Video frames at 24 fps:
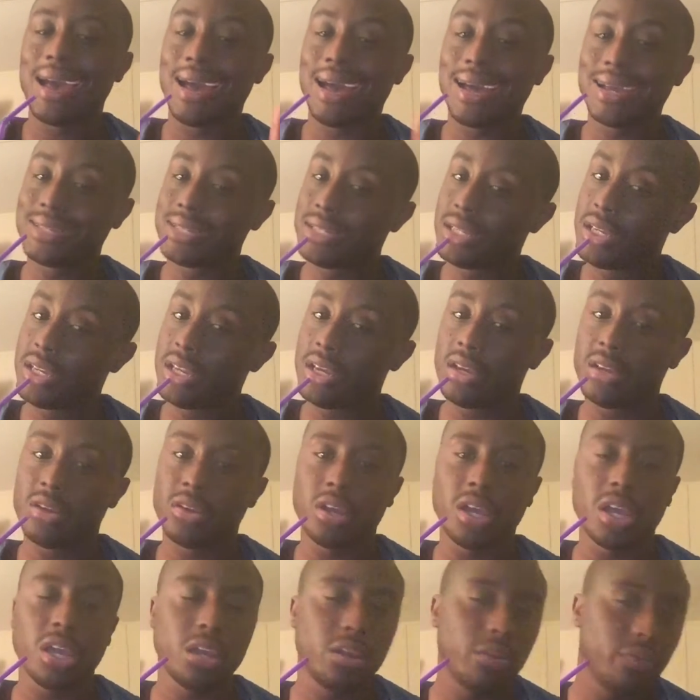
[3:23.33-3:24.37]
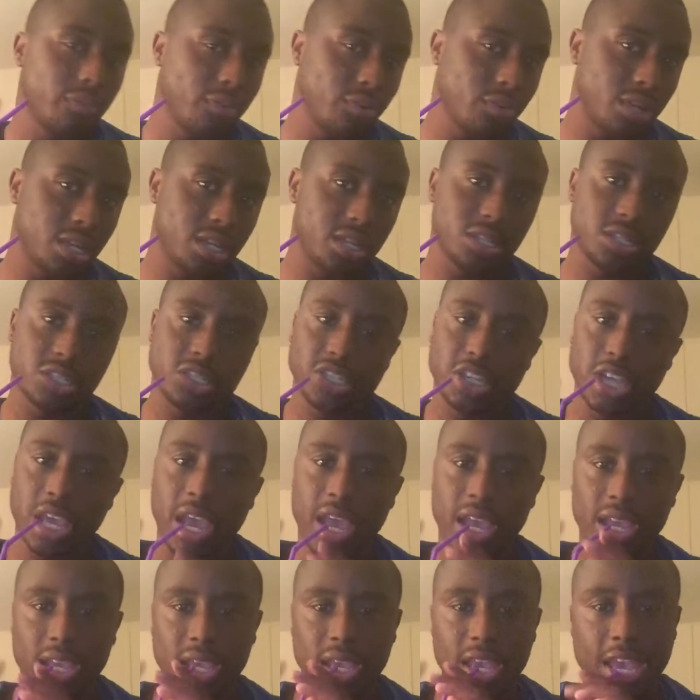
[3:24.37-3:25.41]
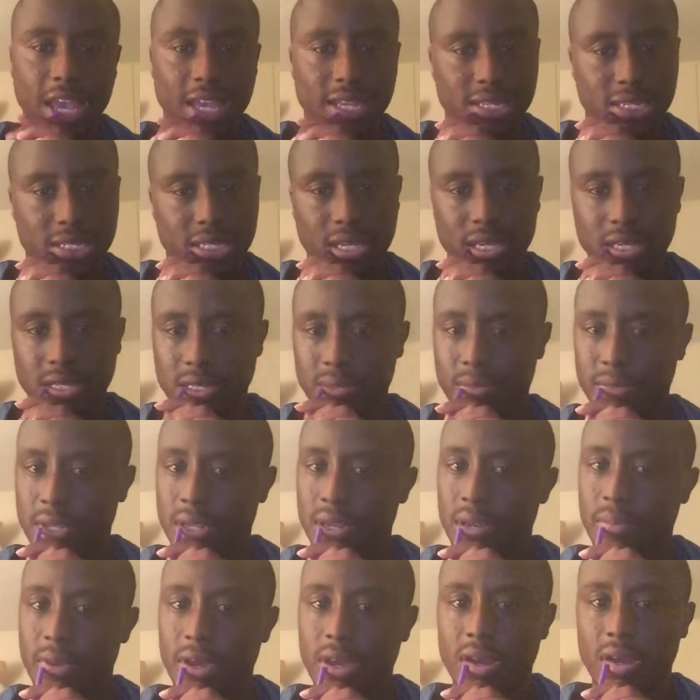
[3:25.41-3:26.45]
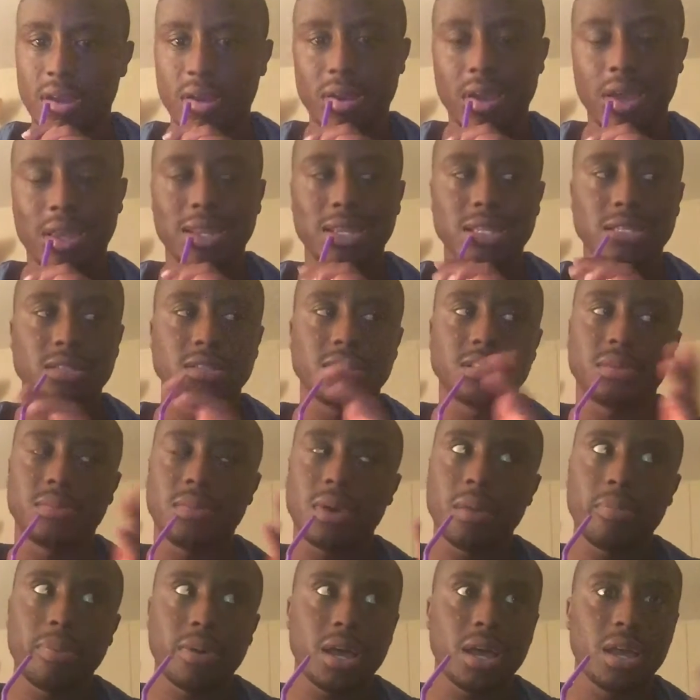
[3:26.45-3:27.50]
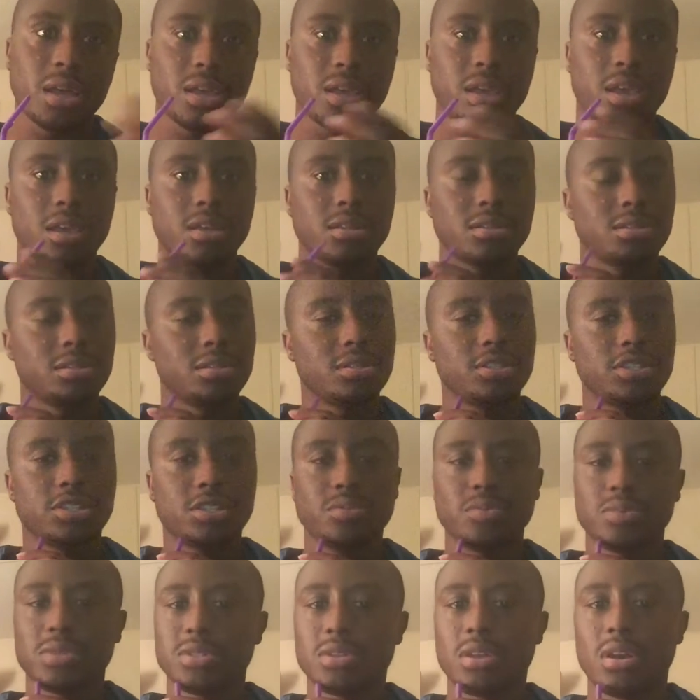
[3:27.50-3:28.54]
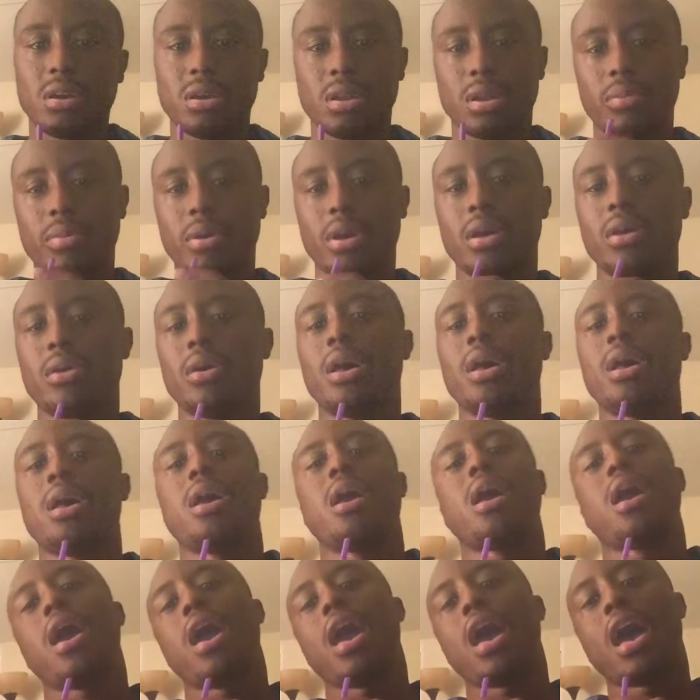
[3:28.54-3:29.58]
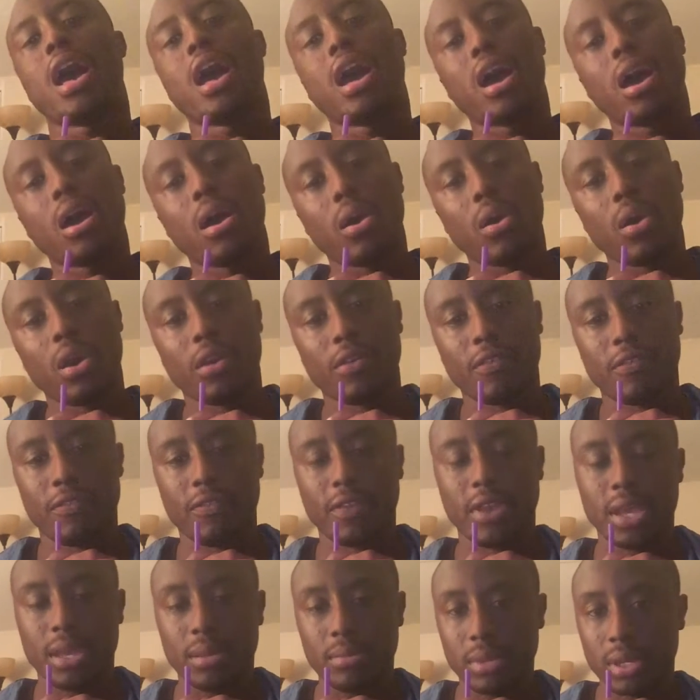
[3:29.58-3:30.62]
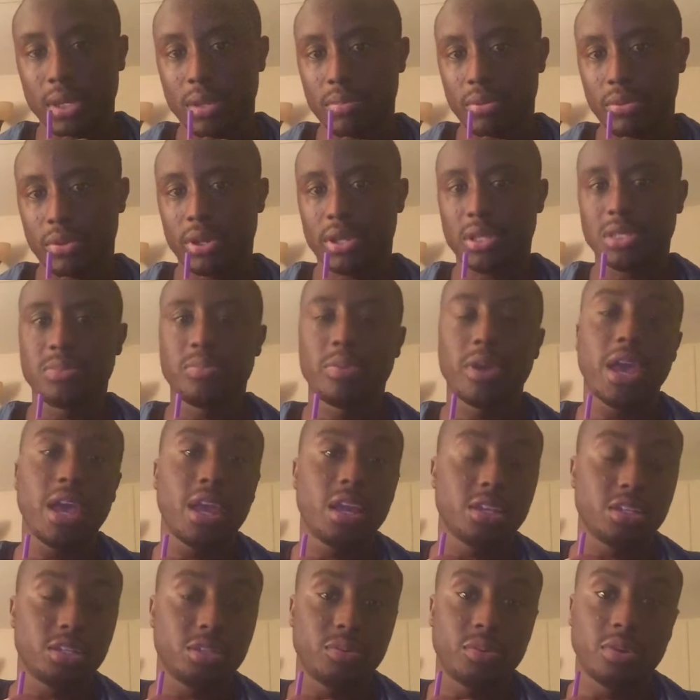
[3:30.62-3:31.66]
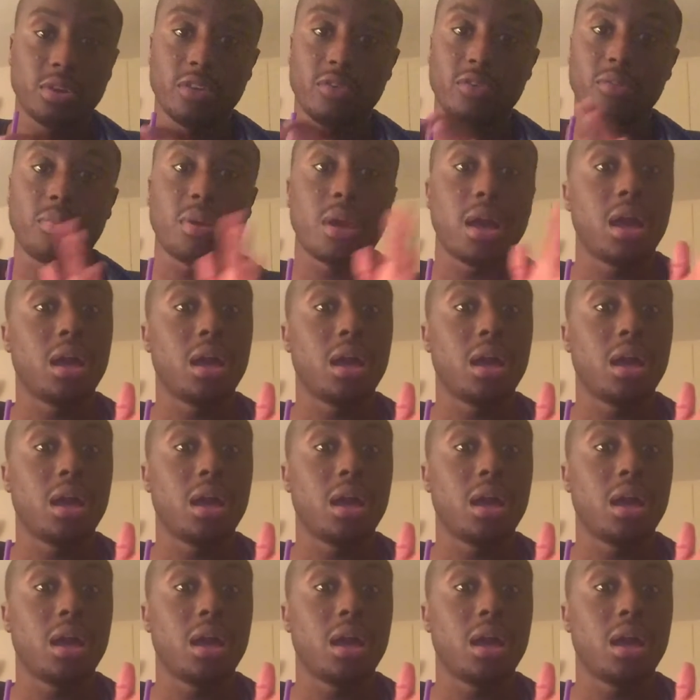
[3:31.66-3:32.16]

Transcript: I did hear in an interview that Jackie had said something about her. I listened to my podcast, and she was talking about how her family brings baggage or whatever, but